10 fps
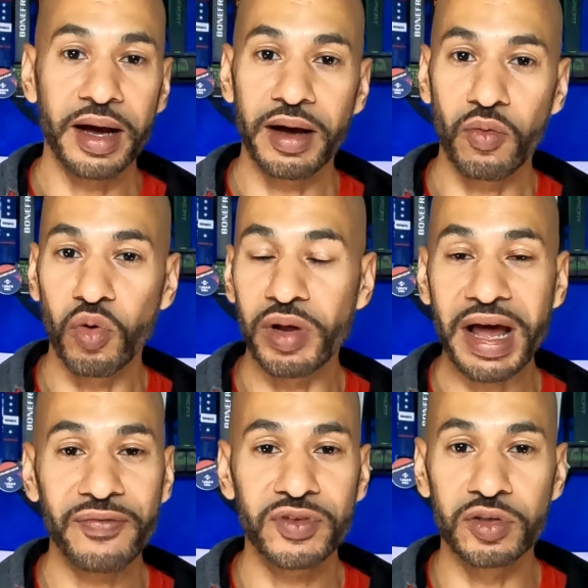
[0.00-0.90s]
we'll
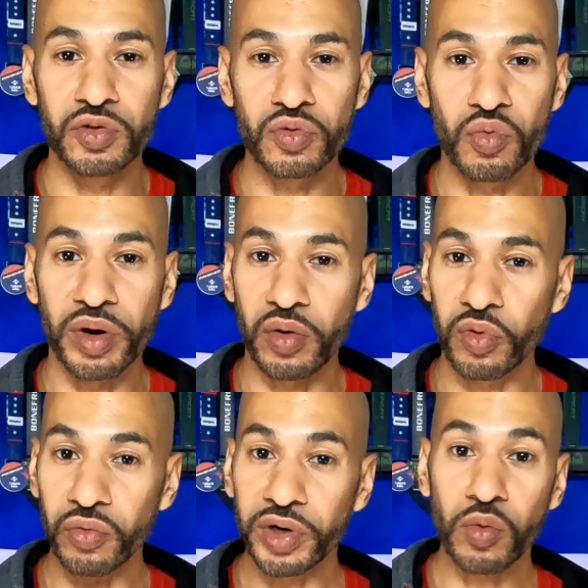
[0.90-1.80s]
have to do where
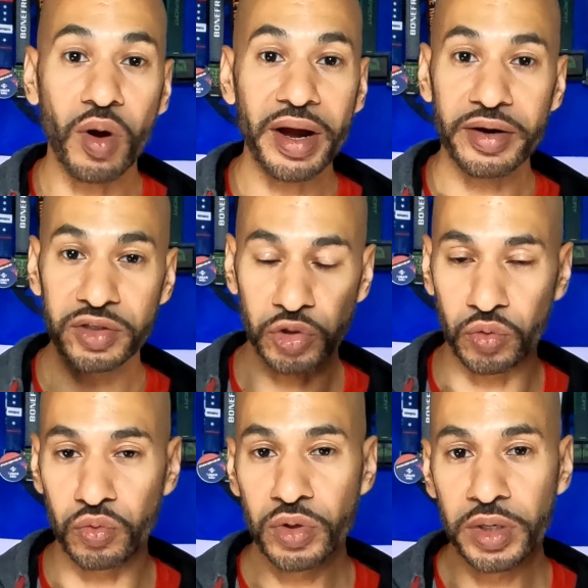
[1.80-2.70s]
we're required
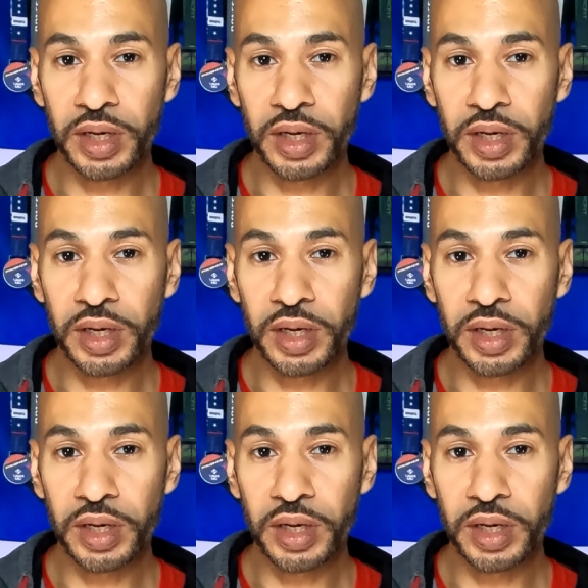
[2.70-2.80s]
to